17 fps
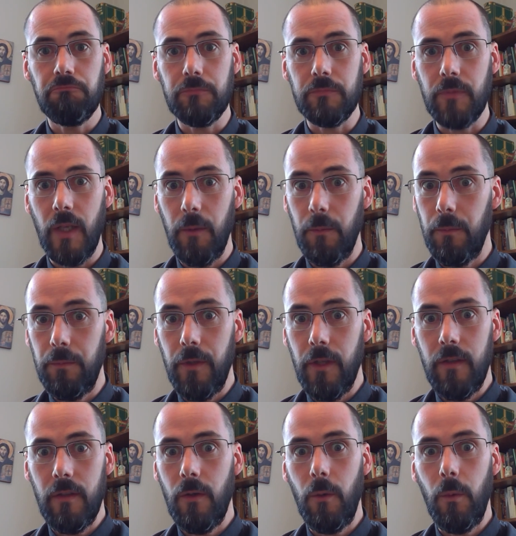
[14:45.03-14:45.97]
And I
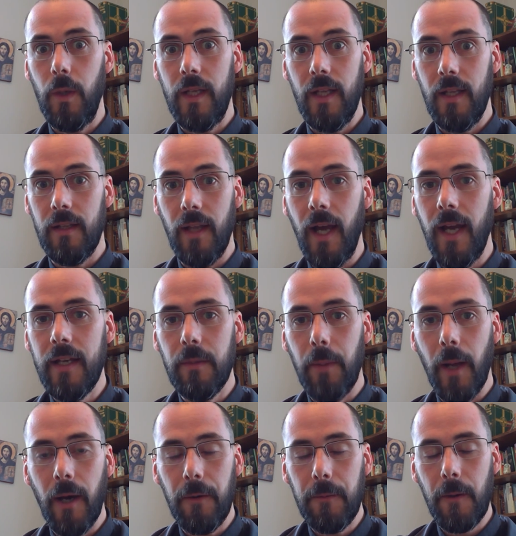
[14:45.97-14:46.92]
didn't know what he had lied
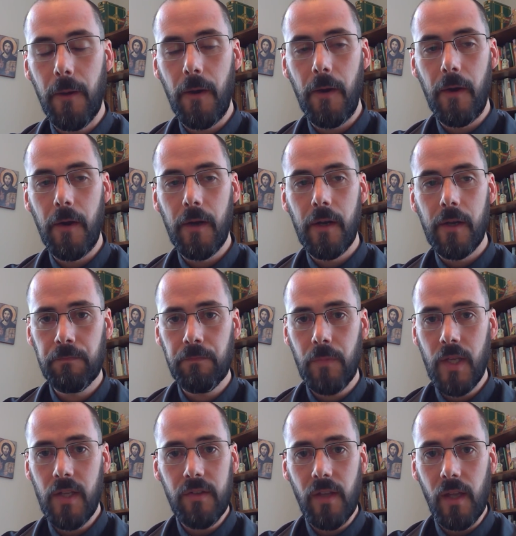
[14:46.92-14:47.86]
about.
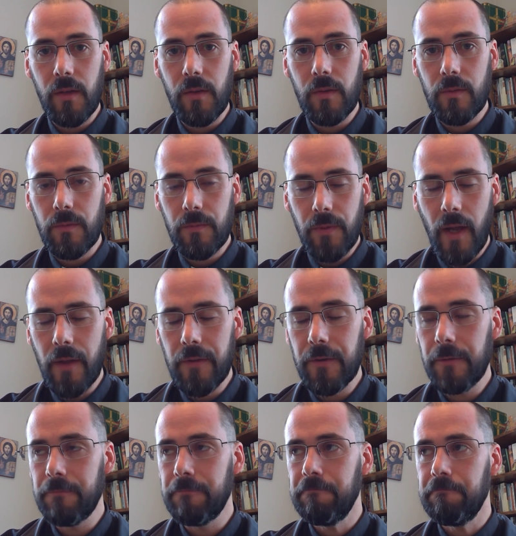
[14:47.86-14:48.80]
He said,
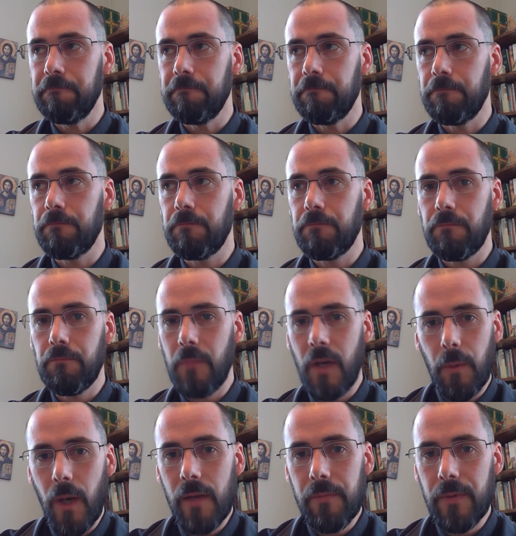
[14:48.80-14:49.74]
"Father,
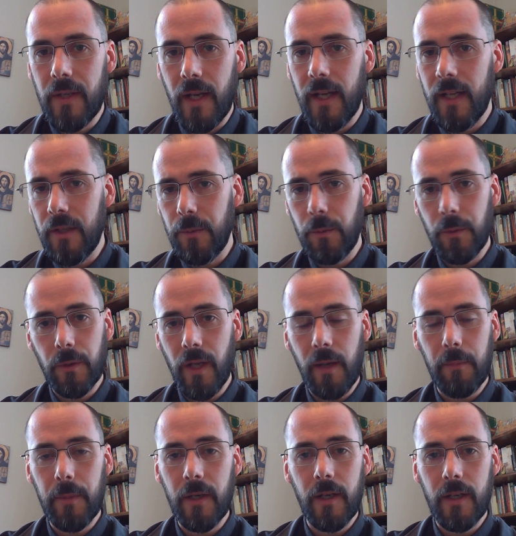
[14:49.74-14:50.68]
my wife and I were
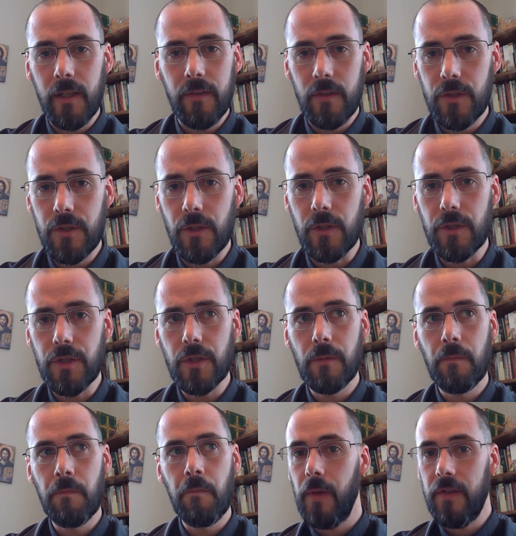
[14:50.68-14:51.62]
not married in the church."
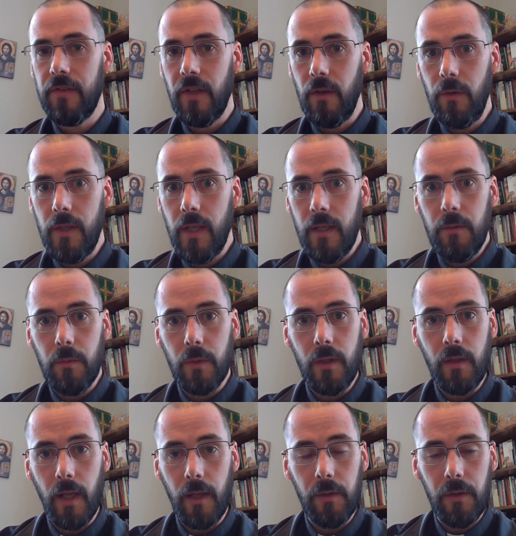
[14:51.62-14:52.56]
I said, "Okay,
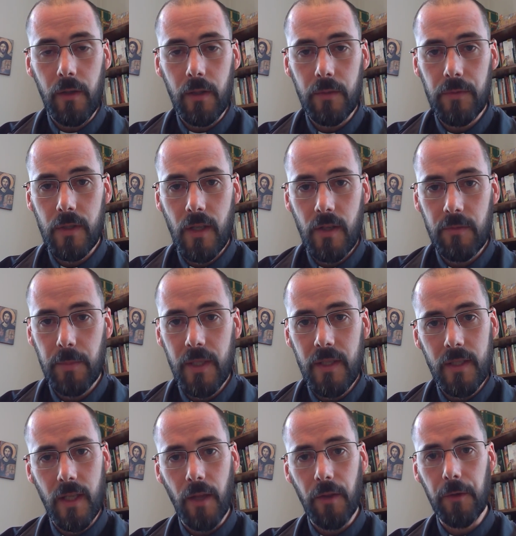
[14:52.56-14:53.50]
well, how long have you guys
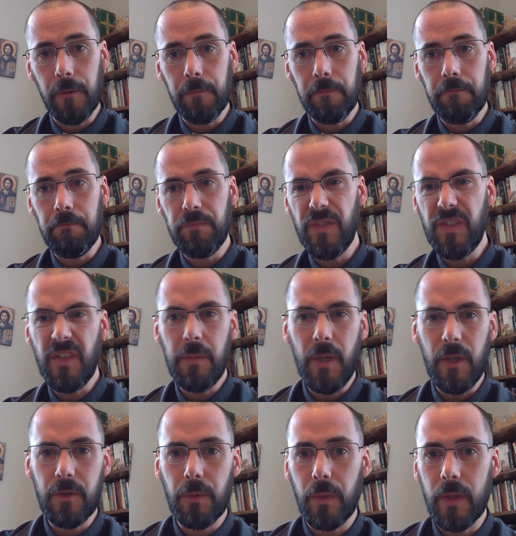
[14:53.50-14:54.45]
been together?" He said,
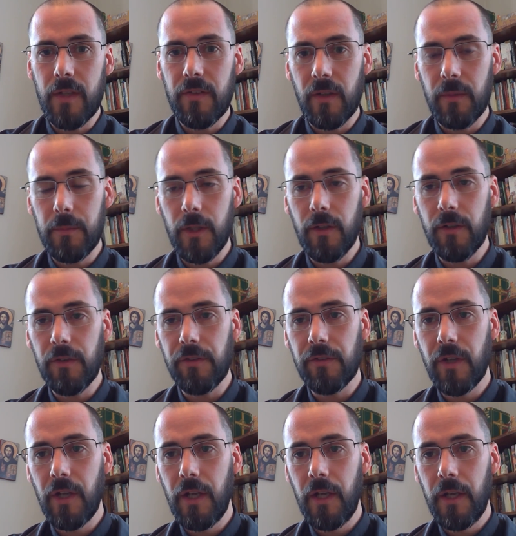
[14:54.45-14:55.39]
"About 20 some
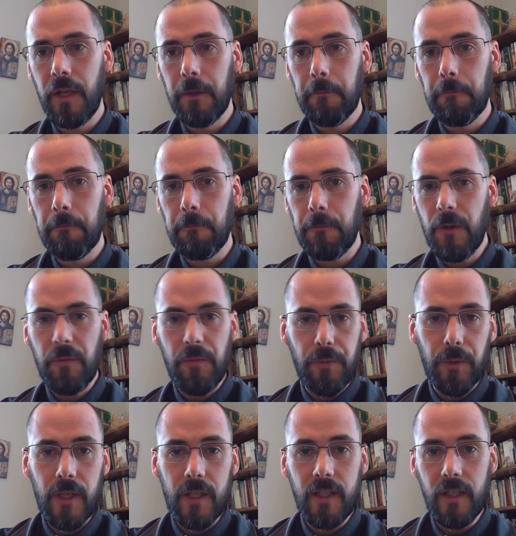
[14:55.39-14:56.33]
years. We have
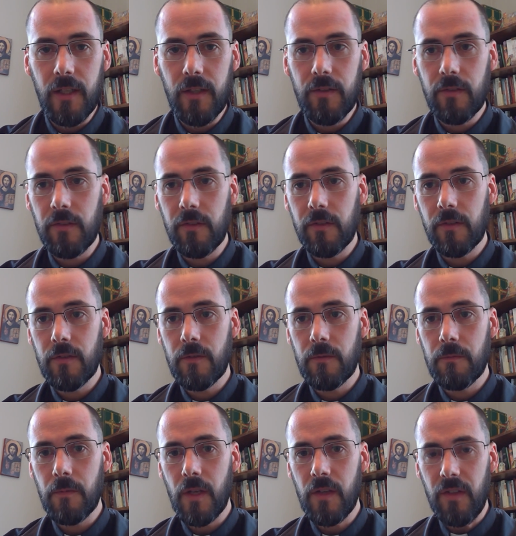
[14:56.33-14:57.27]
3 kids.
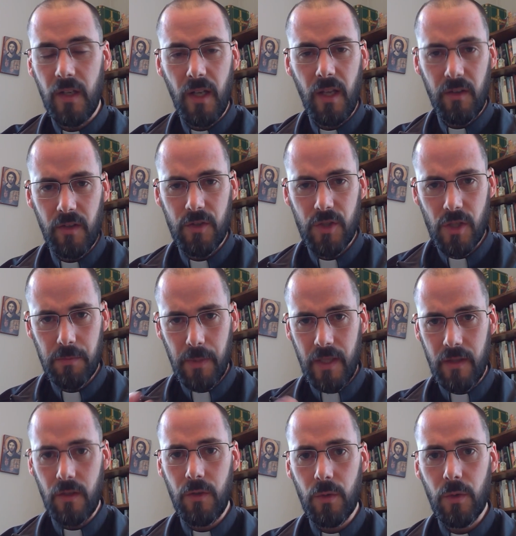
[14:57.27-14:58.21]
I said, has it just
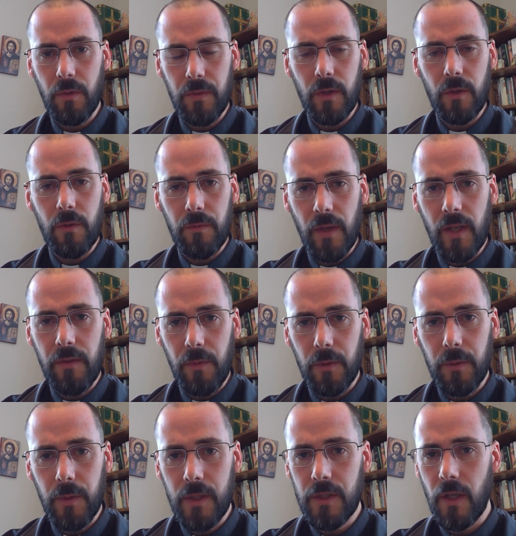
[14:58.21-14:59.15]
been the two of you,
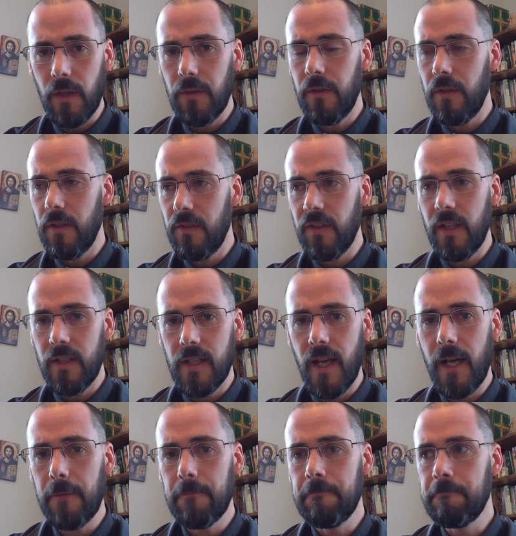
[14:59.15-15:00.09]
faithful to each other? He said,
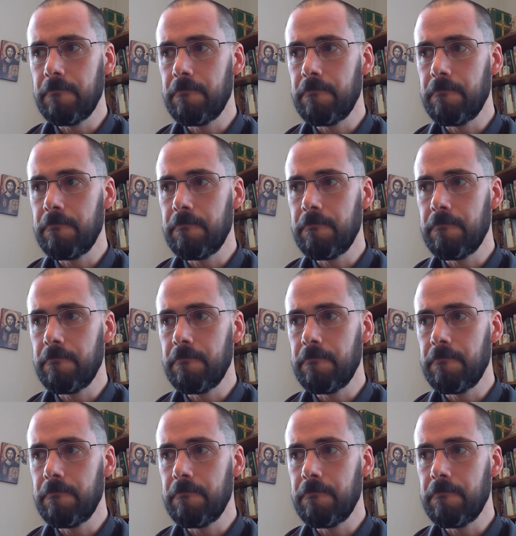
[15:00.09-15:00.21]
yeah.